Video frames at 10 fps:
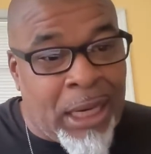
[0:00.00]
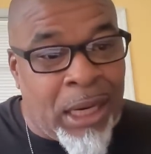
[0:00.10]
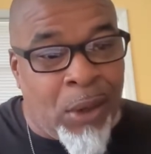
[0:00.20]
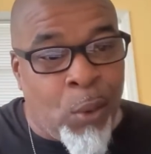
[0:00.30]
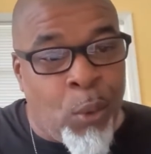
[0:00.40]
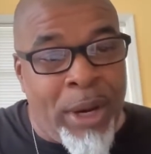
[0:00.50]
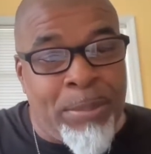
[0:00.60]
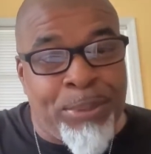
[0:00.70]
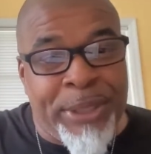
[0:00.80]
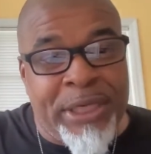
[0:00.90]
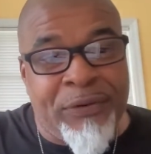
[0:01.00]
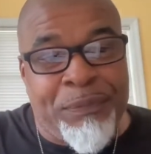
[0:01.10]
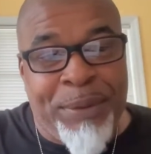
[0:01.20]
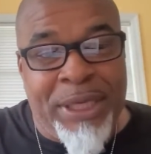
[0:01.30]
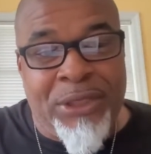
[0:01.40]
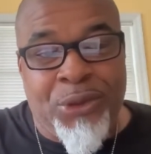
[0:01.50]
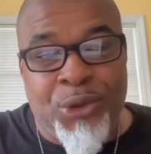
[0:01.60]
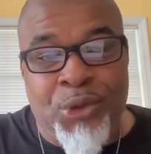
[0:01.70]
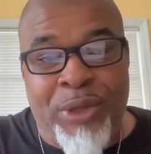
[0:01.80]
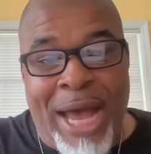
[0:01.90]
Uh, what breed of bees
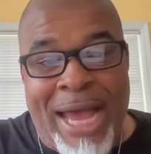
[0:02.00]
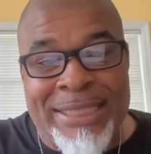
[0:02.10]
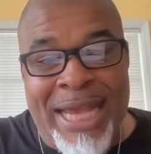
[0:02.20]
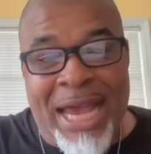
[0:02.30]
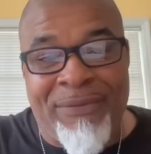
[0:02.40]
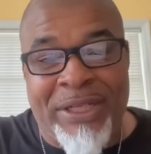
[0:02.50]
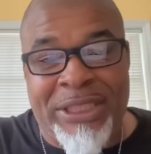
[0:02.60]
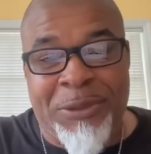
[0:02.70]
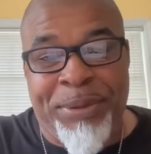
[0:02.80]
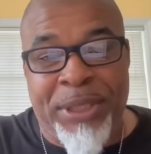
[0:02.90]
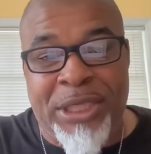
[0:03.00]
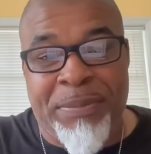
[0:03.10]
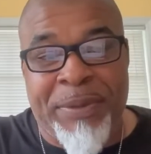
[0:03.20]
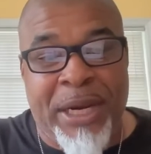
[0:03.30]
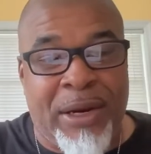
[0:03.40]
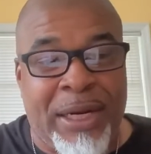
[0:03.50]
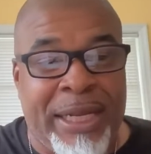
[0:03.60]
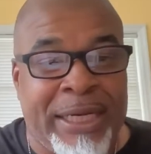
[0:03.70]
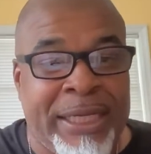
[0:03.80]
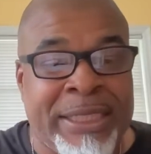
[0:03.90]
do you guys have? I just picked up
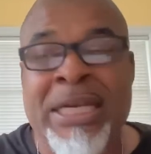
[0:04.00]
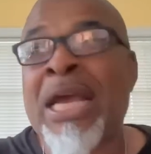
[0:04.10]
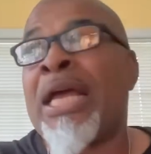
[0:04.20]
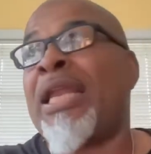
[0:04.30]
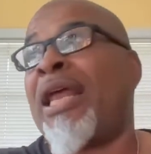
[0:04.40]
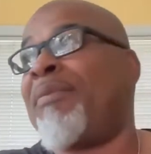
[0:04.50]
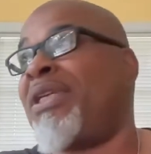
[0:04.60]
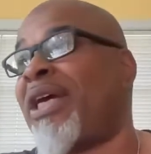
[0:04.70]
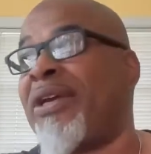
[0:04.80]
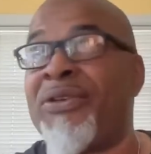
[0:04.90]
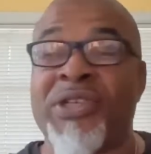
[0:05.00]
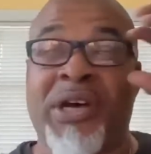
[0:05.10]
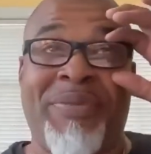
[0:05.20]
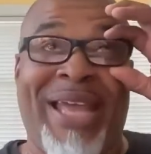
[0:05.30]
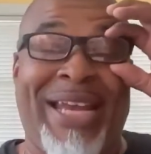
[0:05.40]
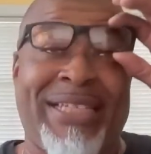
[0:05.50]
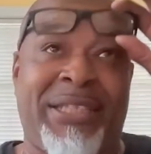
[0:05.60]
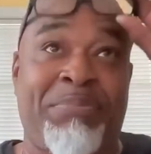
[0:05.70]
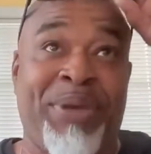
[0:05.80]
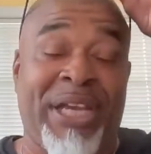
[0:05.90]
Carolinians. Let me tell you something. That is
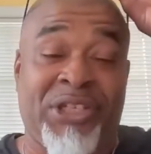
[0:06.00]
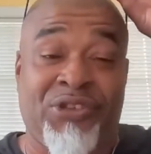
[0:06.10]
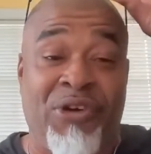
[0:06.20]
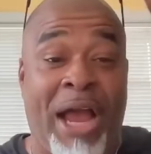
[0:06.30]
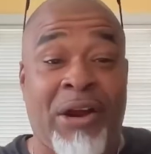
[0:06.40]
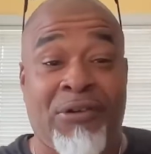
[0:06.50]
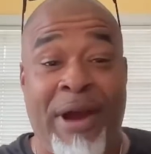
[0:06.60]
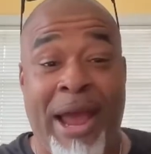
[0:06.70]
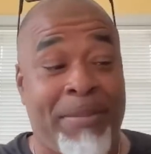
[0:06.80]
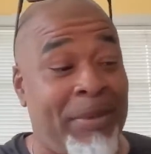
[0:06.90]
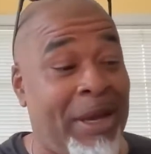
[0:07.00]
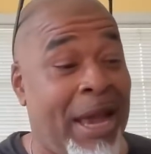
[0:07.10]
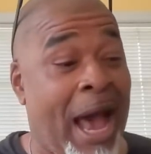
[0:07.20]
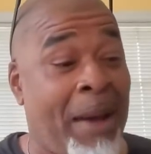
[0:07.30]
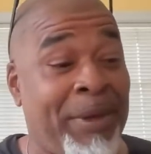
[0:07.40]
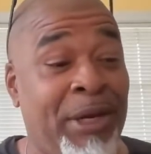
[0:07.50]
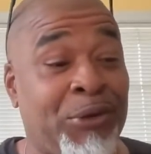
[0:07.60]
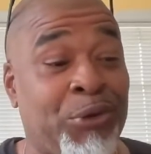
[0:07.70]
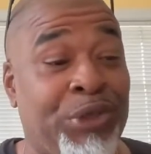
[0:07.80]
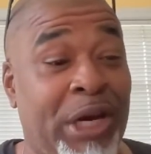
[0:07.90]
the biggest crock of crap. I'm
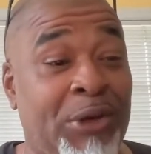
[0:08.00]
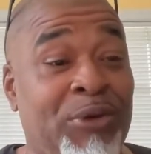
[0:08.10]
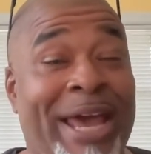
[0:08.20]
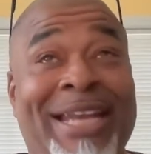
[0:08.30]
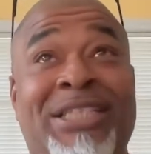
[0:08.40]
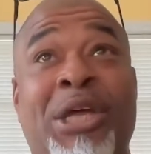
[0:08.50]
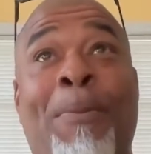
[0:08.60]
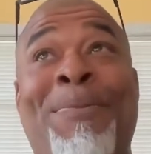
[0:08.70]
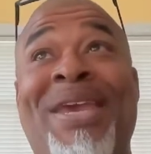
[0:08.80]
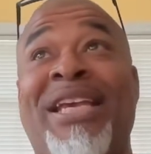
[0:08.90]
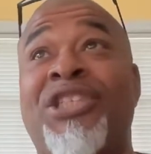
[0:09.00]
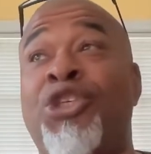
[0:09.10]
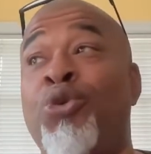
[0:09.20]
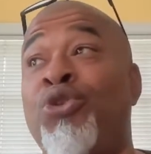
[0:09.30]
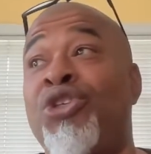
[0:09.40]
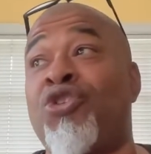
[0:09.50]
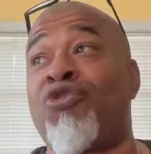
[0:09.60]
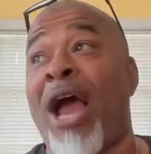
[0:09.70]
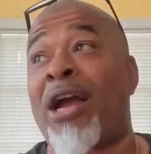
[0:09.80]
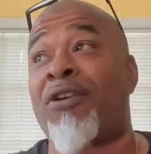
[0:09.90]
here to tell you that is the biggest, hugest
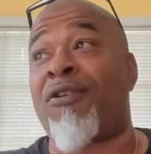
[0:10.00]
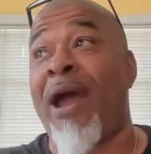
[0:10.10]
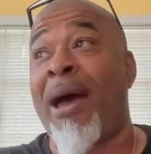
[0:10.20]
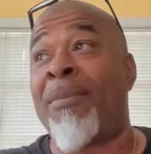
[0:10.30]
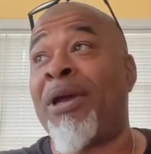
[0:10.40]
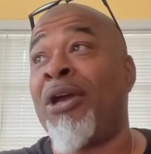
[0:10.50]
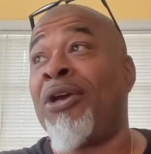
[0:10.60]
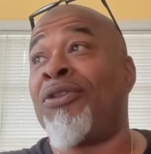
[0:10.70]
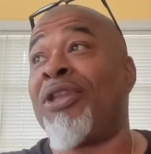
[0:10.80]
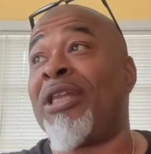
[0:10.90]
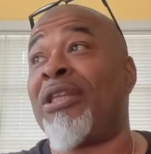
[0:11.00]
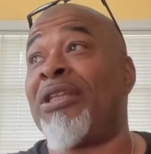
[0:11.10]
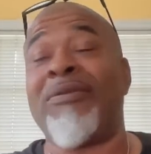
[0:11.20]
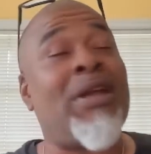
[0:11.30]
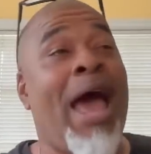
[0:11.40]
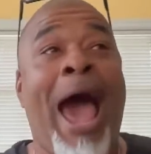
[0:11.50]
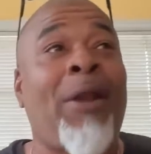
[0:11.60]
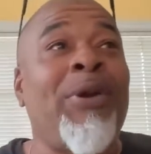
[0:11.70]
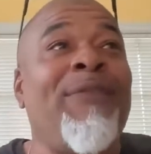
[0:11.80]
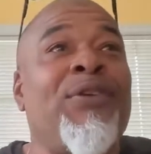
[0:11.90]
crock of crap. That
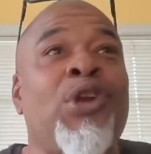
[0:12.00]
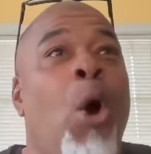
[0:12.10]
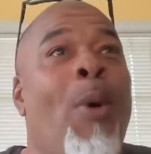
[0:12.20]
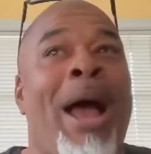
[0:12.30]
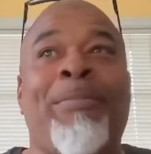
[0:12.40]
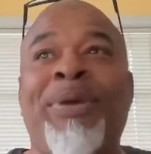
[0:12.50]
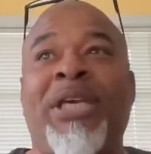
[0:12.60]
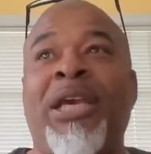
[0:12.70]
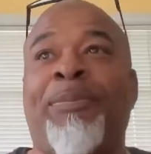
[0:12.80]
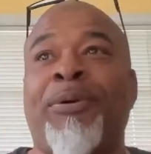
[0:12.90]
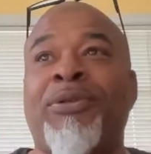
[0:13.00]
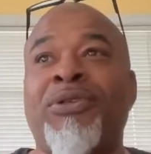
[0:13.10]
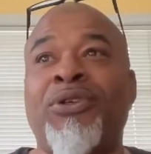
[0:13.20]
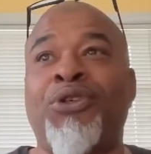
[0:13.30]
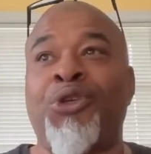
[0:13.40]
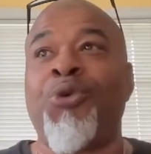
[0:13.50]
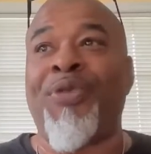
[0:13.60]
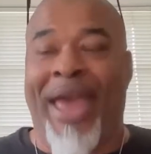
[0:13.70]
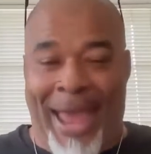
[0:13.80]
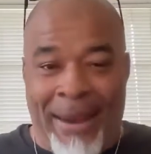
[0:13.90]
I don't even know why beekeepers
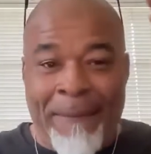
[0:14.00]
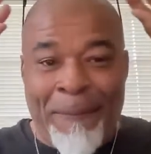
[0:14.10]
do that.